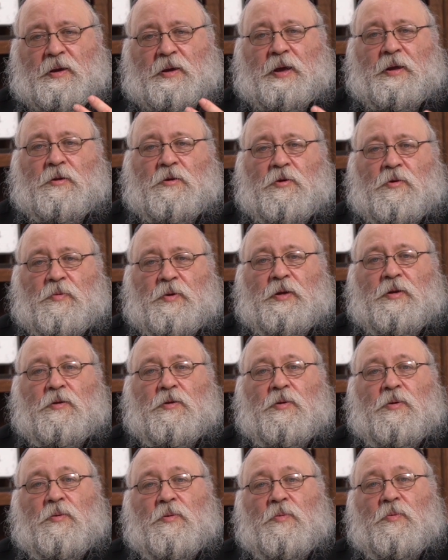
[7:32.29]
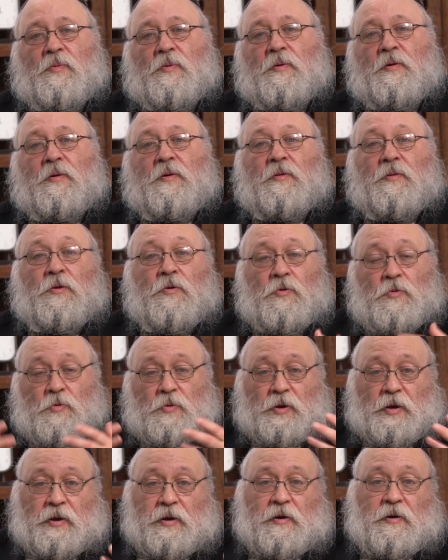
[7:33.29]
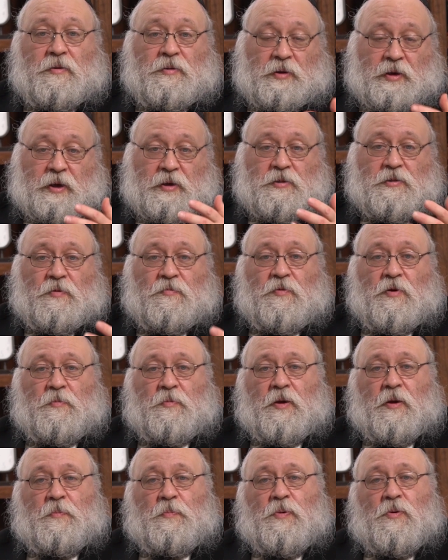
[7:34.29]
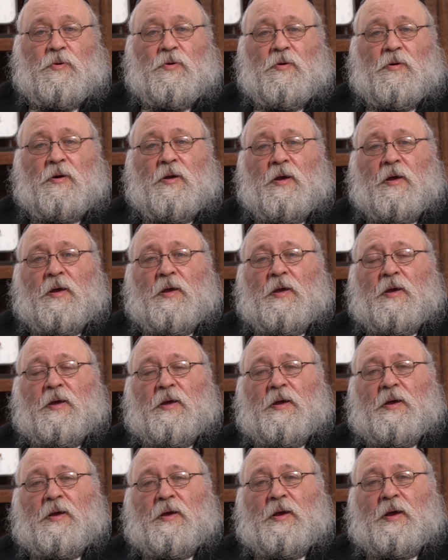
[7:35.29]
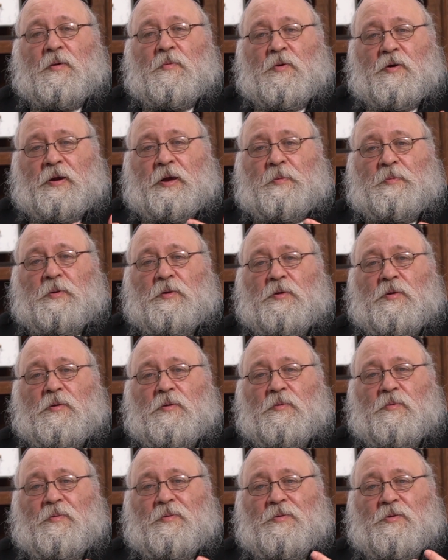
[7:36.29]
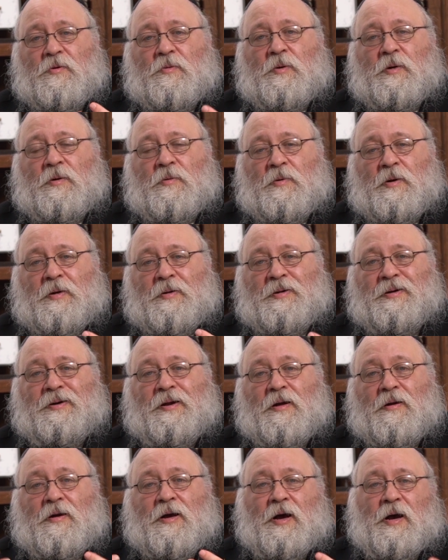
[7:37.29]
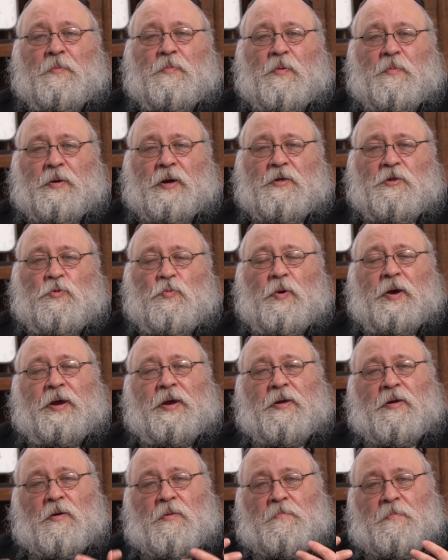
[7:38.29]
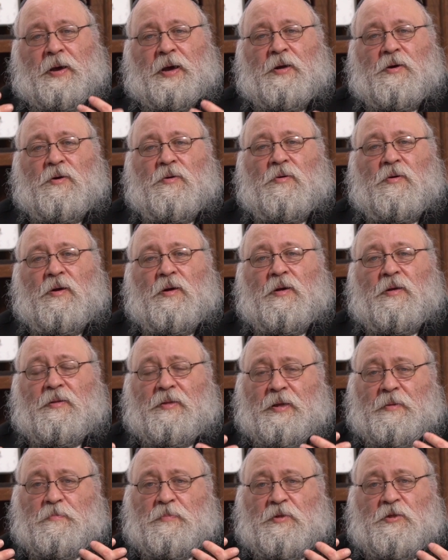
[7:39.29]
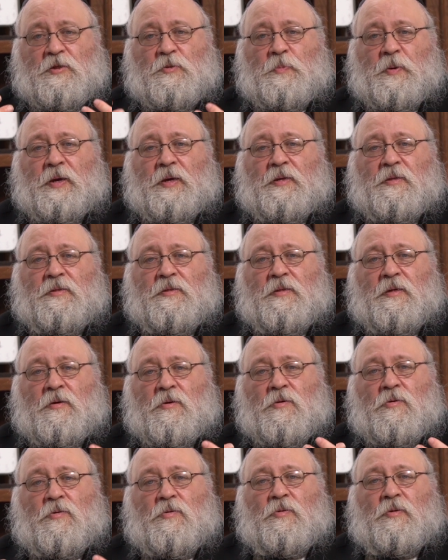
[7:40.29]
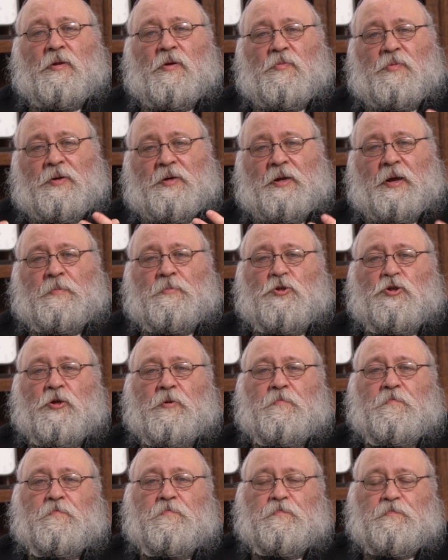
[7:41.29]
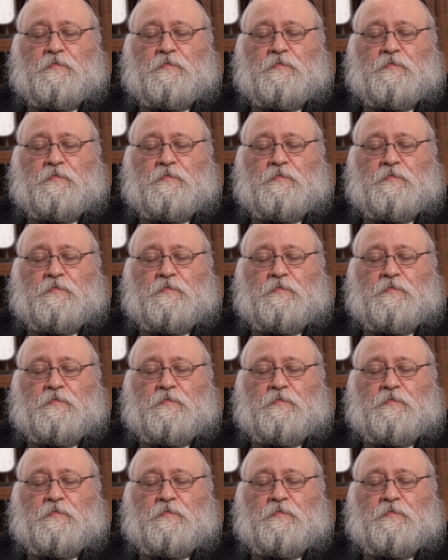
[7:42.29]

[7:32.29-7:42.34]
enter into the new year, in the case of Yom Kippur, and we're able to do it in an uncompromised way, in a manner that bespeaks Geula, redemption.